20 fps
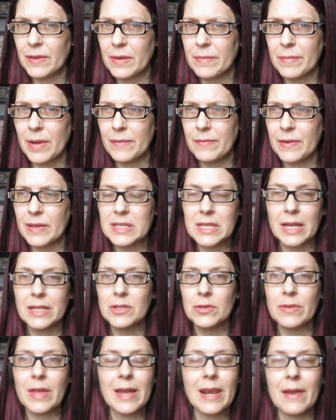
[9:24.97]
my face. I
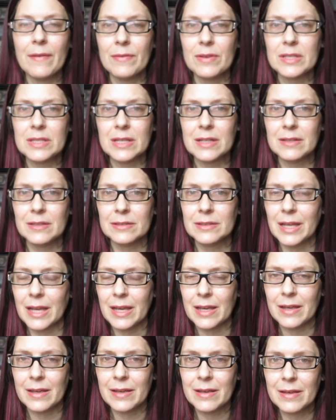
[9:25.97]
do that every single
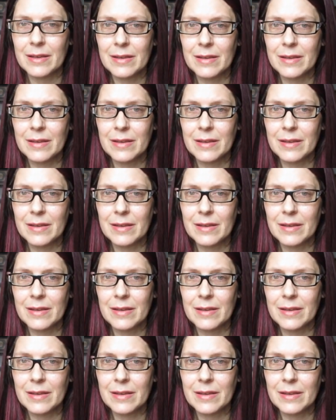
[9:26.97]
day.